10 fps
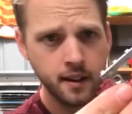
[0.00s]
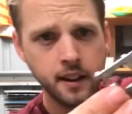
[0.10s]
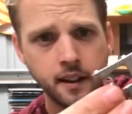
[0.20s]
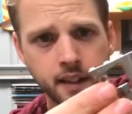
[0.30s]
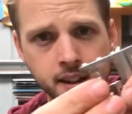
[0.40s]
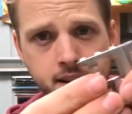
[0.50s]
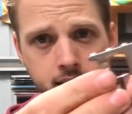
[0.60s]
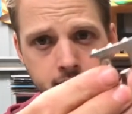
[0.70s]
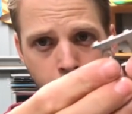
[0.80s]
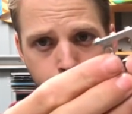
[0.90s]
that's an
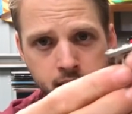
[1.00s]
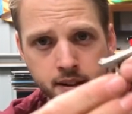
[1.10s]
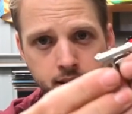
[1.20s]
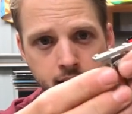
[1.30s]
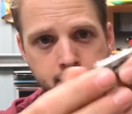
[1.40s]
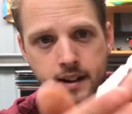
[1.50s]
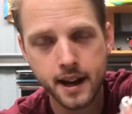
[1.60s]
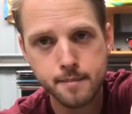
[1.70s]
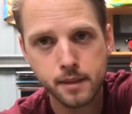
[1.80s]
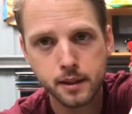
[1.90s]
adapter. That's an
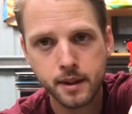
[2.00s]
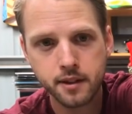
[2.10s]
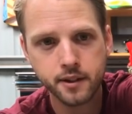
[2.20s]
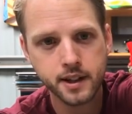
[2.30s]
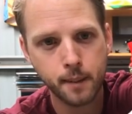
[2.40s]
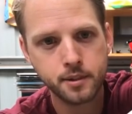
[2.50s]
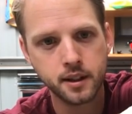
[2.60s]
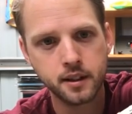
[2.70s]
8mm adapter.